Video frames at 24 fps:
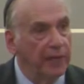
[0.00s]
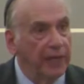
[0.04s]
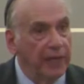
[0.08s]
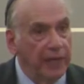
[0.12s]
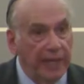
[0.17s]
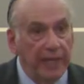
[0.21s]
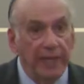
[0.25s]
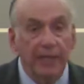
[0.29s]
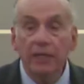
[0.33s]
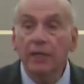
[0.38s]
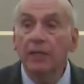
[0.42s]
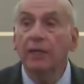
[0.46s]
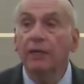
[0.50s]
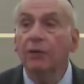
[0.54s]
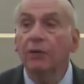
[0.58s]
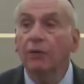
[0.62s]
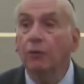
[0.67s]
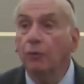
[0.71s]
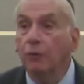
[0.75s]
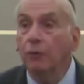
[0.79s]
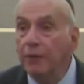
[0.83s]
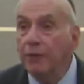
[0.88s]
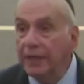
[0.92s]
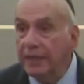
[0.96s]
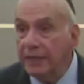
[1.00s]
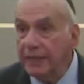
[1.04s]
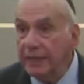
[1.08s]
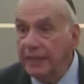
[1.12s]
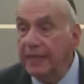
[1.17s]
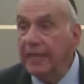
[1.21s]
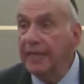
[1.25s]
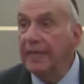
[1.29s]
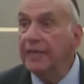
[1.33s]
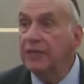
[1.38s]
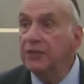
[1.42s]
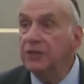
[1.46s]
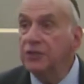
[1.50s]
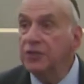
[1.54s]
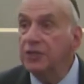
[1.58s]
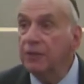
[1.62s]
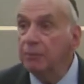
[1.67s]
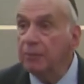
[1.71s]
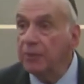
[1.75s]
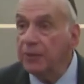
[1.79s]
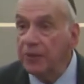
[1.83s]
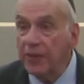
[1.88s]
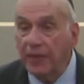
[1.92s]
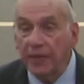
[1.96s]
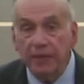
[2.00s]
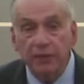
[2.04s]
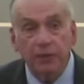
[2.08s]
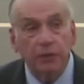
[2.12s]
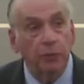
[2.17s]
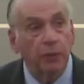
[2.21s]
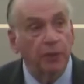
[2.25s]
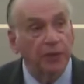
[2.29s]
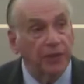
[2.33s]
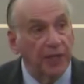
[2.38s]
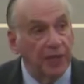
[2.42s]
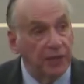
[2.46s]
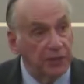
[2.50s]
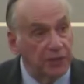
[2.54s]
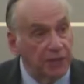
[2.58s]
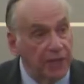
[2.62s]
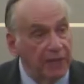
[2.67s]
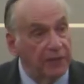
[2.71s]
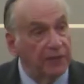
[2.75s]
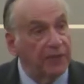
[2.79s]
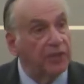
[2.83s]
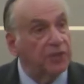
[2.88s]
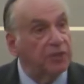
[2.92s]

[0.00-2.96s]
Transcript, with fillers: He really, he is sympathetic to what they are saying.